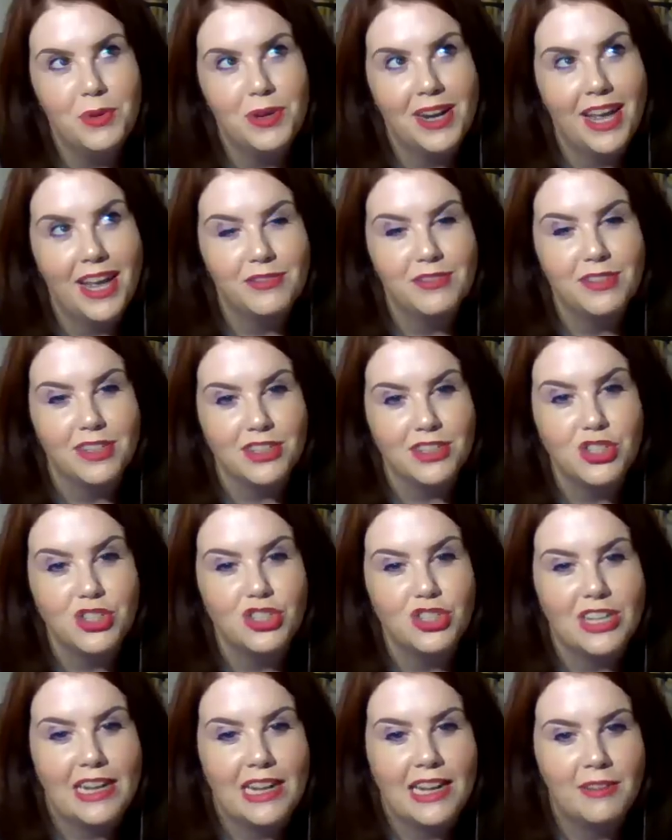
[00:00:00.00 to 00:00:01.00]
we're left on
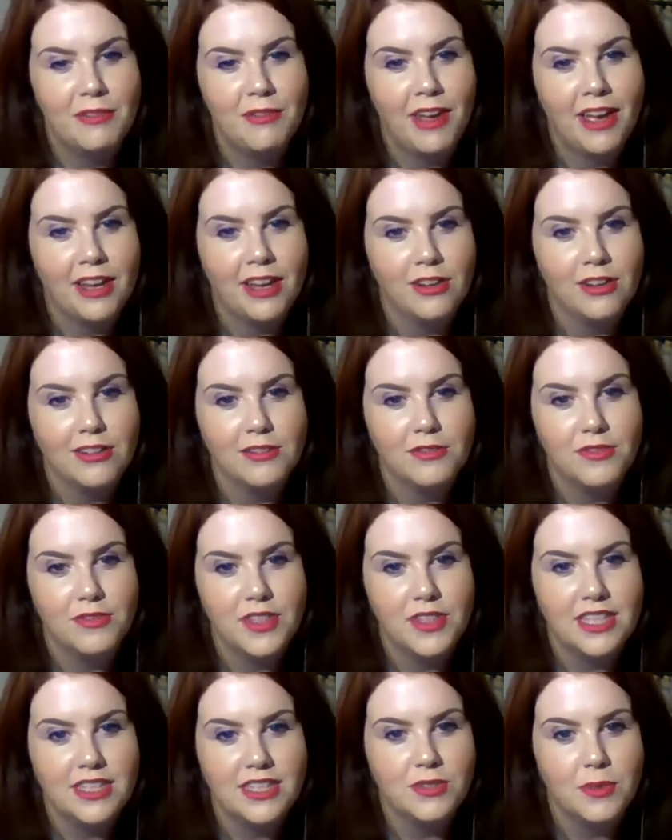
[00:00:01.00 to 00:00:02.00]
such a cliffhanger in
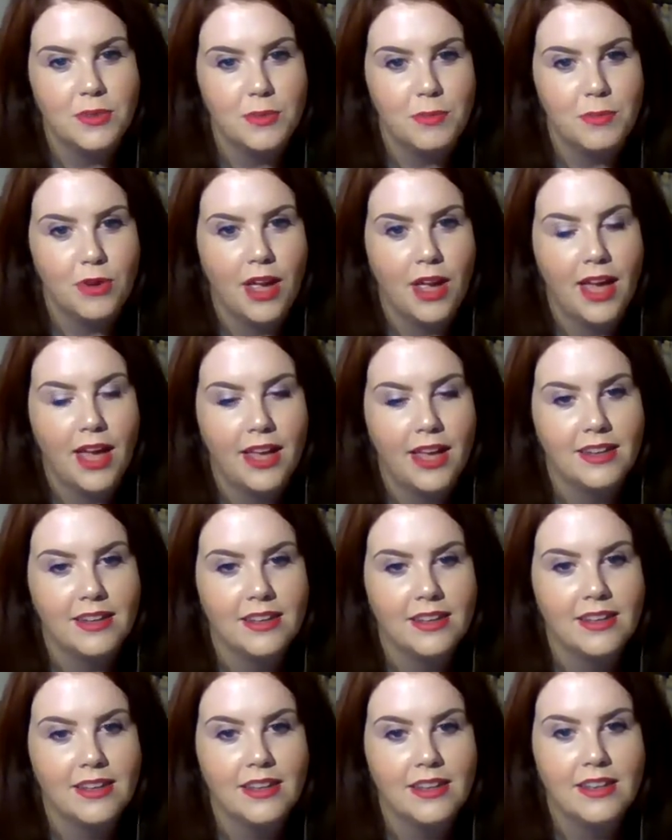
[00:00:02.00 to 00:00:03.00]
Feast with
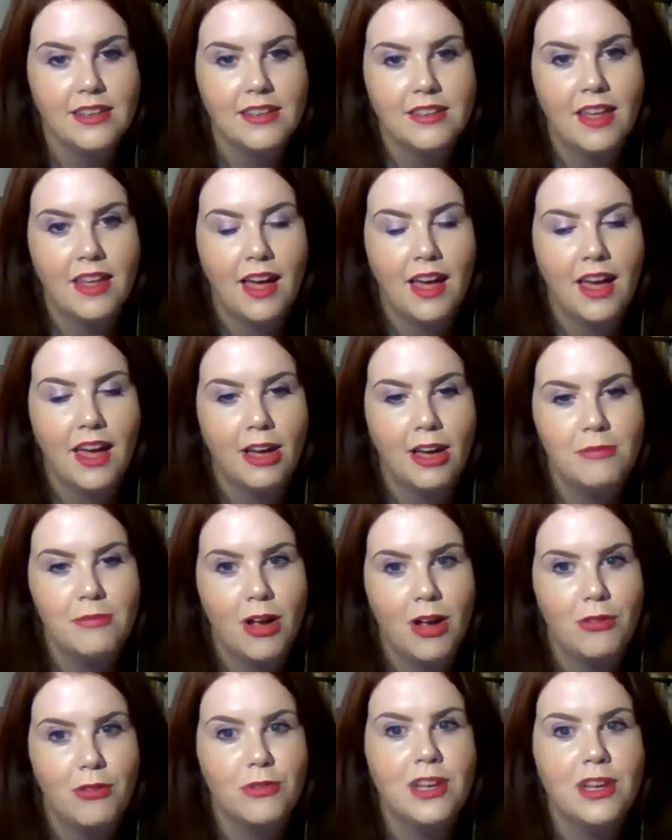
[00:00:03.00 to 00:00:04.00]
Brienne that I'm
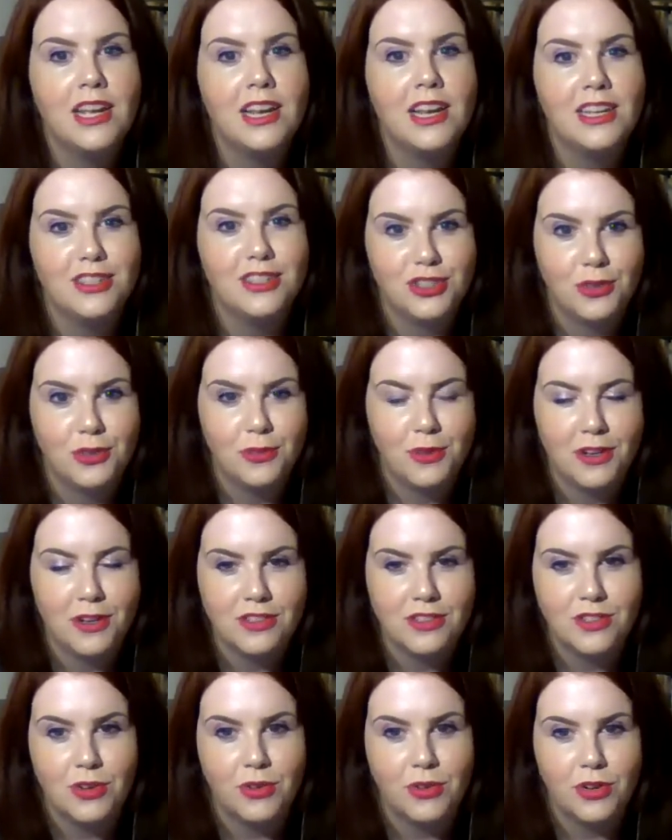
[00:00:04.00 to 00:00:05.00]
not really sure
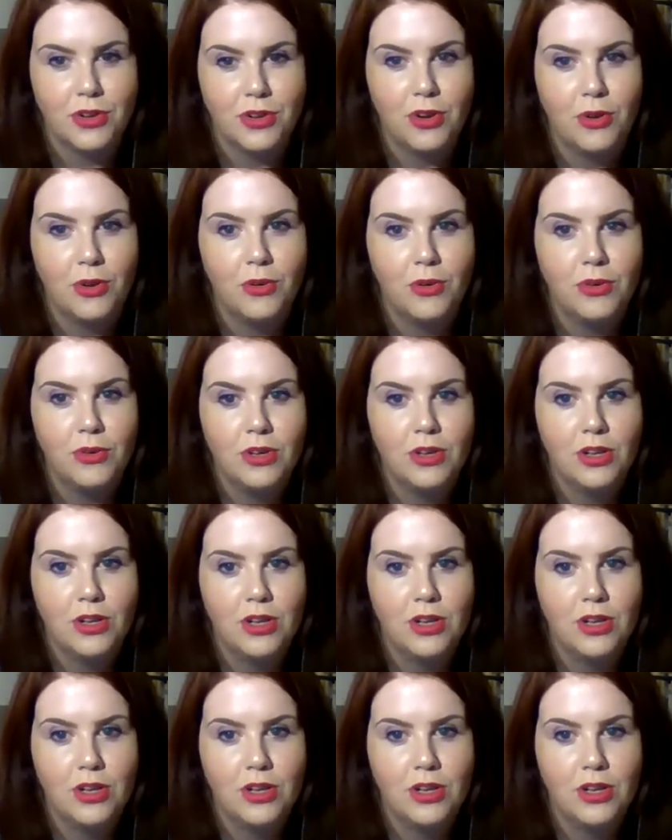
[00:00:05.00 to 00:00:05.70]
where it's going to go.